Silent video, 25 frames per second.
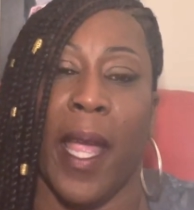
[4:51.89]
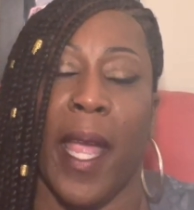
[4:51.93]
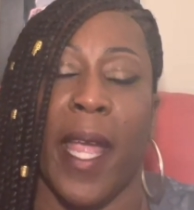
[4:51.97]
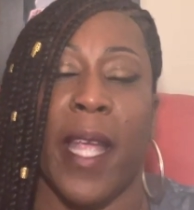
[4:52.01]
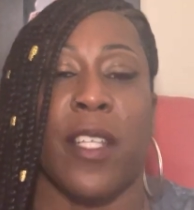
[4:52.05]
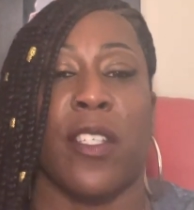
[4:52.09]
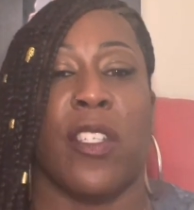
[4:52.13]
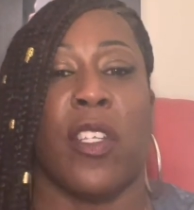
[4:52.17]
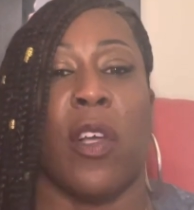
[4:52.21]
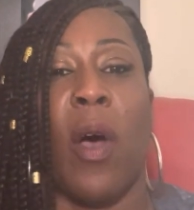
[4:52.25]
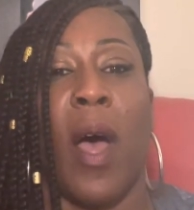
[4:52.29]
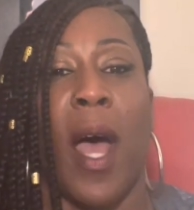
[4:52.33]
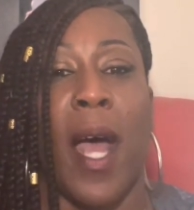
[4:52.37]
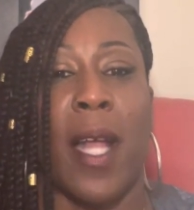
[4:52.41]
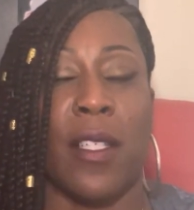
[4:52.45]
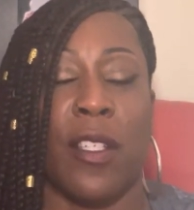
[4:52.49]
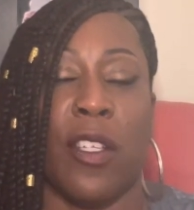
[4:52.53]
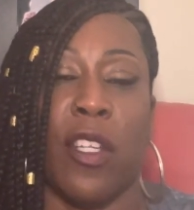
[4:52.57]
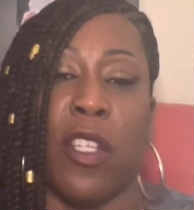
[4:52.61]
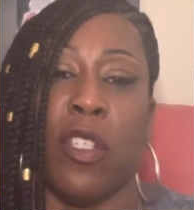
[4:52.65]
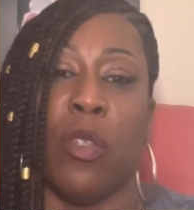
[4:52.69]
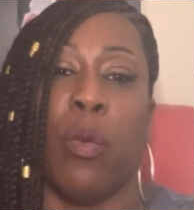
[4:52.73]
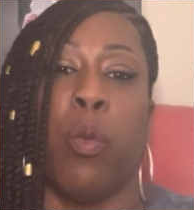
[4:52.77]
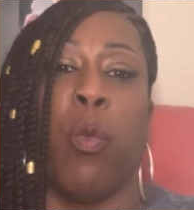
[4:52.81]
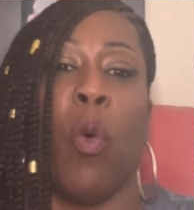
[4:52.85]
And so I
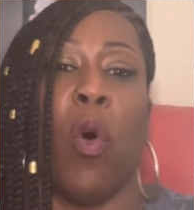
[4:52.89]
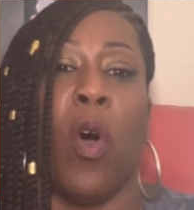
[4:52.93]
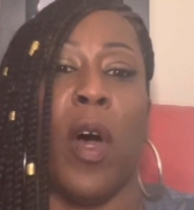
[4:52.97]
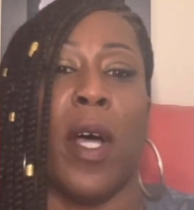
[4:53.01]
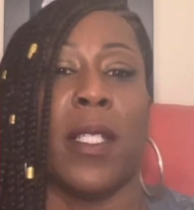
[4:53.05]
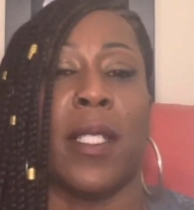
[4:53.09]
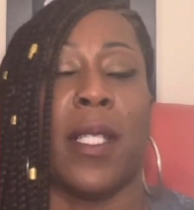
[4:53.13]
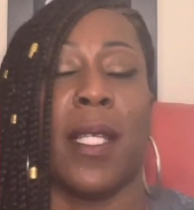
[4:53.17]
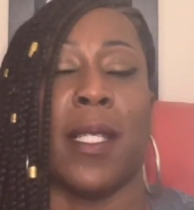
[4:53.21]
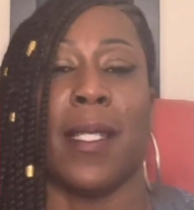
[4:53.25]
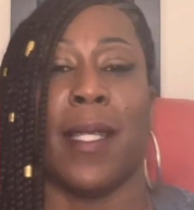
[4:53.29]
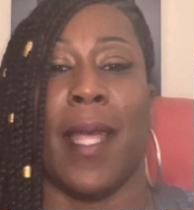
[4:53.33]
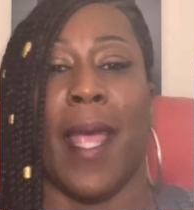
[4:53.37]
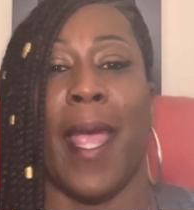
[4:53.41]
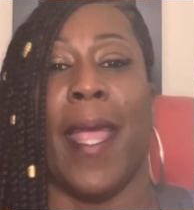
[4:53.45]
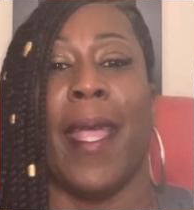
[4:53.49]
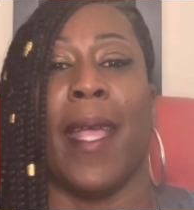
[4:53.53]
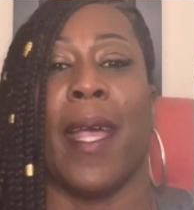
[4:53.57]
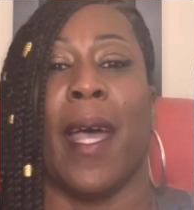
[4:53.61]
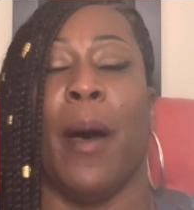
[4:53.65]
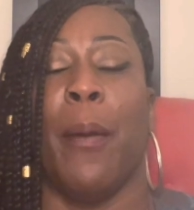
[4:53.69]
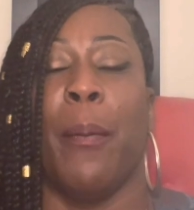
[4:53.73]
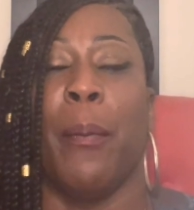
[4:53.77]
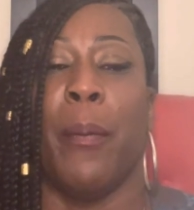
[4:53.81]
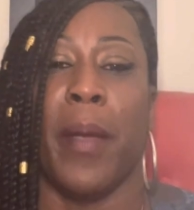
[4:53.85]
just want to
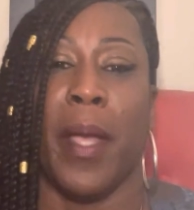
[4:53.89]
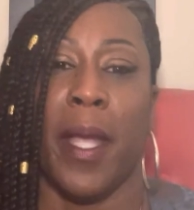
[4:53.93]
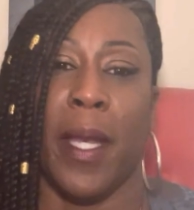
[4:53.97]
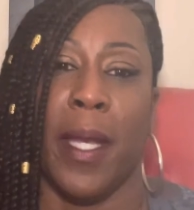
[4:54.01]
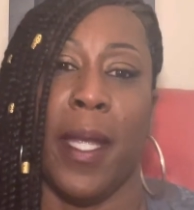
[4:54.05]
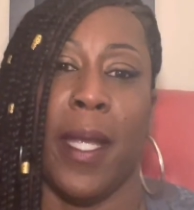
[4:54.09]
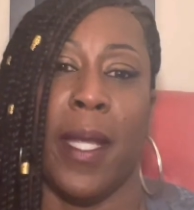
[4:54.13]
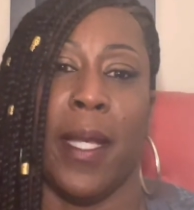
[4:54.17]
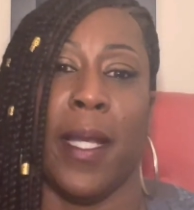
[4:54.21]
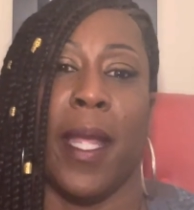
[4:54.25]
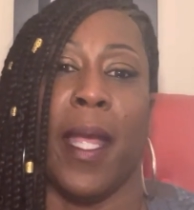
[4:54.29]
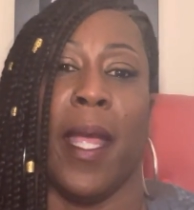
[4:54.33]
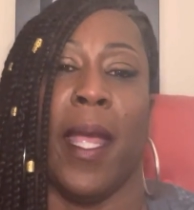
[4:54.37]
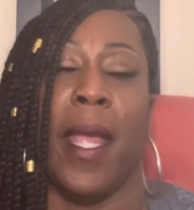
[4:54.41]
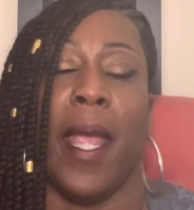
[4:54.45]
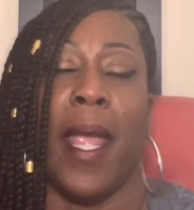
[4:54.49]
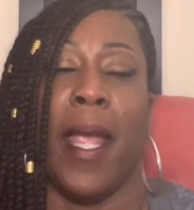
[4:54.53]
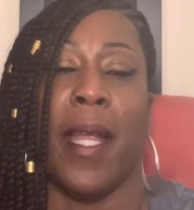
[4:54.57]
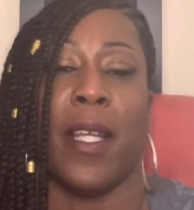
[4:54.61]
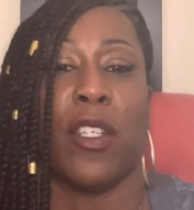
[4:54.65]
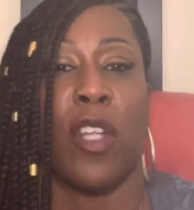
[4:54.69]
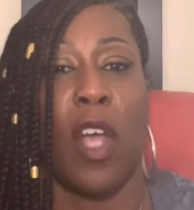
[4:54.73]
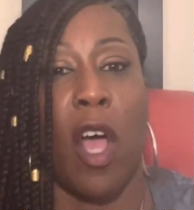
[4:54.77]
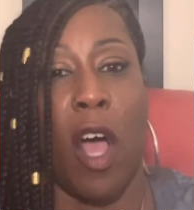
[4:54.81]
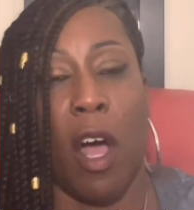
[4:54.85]
take a minute
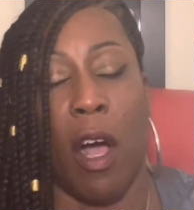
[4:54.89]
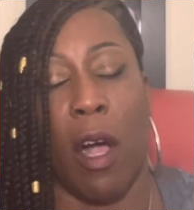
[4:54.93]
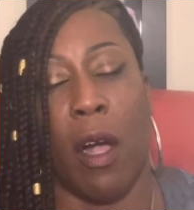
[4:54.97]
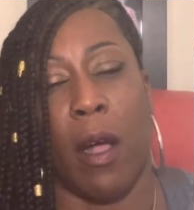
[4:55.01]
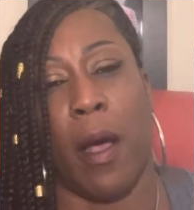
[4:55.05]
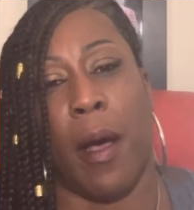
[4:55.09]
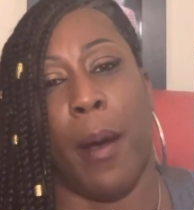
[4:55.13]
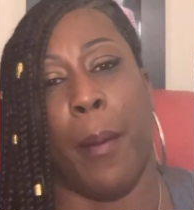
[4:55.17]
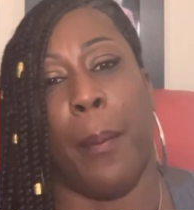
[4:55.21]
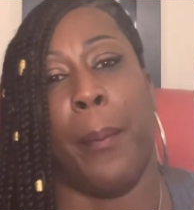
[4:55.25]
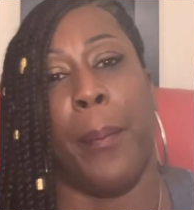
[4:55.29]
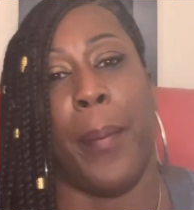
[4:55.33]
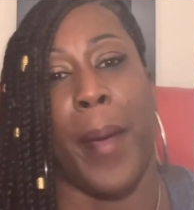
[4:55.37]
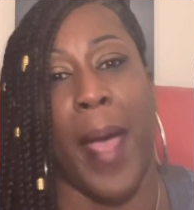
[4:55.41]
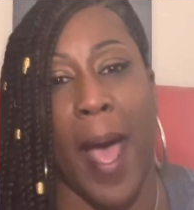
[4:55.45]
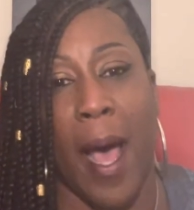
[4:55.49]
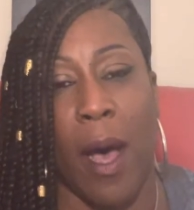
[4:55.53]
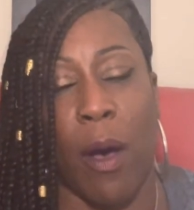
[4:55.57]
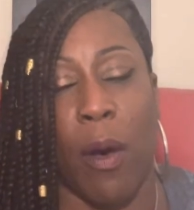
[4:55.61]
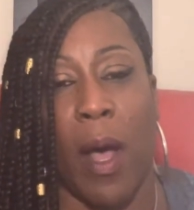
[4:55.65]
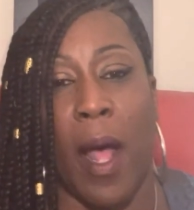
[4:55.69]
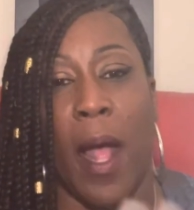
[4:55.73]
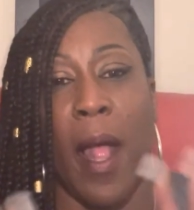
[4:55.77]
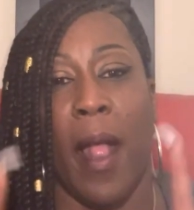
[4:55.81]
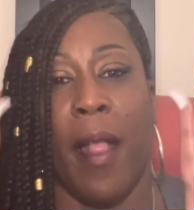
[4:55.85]
and talk
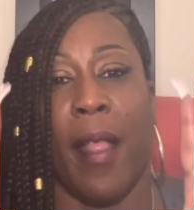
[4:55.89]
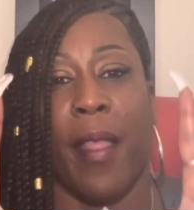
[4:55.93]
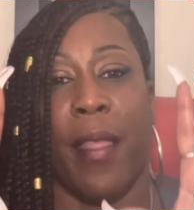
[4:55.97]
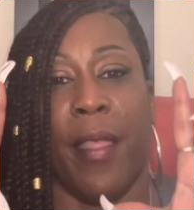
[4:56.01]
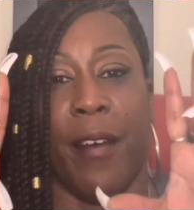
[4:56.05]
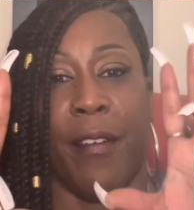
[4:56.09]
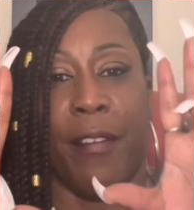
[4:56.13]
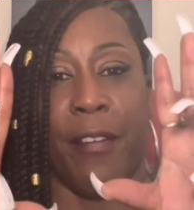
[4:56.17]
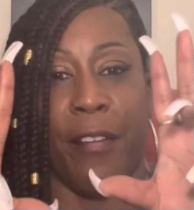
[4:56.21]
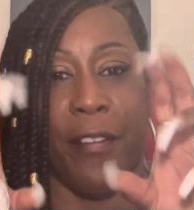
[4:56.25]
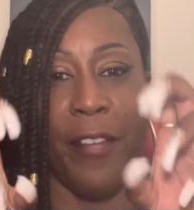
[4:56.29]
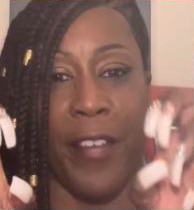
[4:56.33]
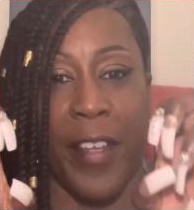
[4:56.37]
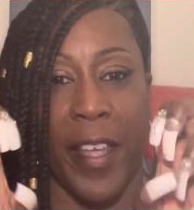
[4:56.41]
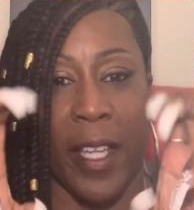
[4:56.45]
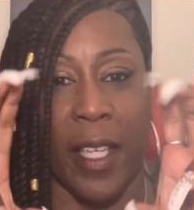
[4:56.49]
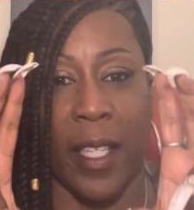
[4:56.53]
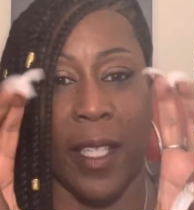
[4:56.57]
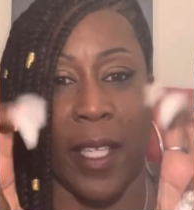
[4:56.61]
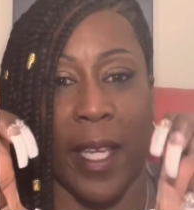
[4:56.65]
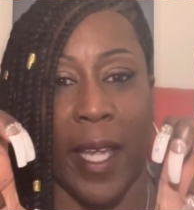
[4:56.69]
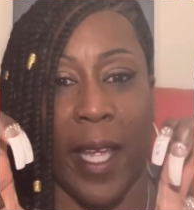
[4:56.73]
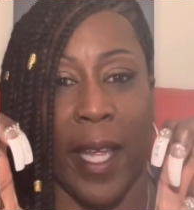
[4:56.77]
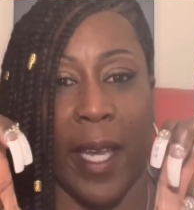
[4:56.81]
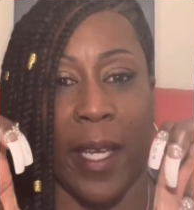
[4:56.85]
about the
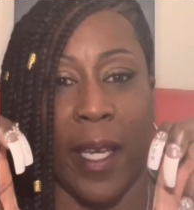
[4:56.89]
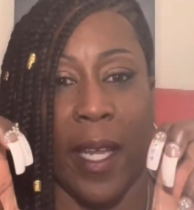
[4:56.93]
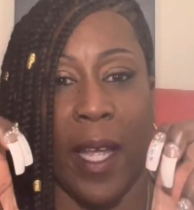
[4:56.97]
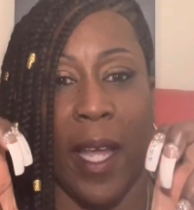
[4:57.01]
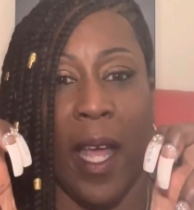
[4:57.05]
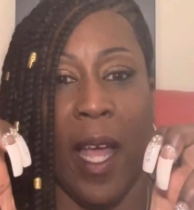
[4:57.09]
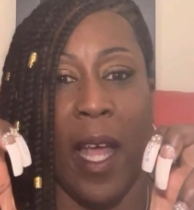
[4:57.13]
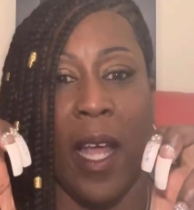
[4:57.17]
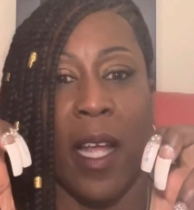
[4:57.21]
villain,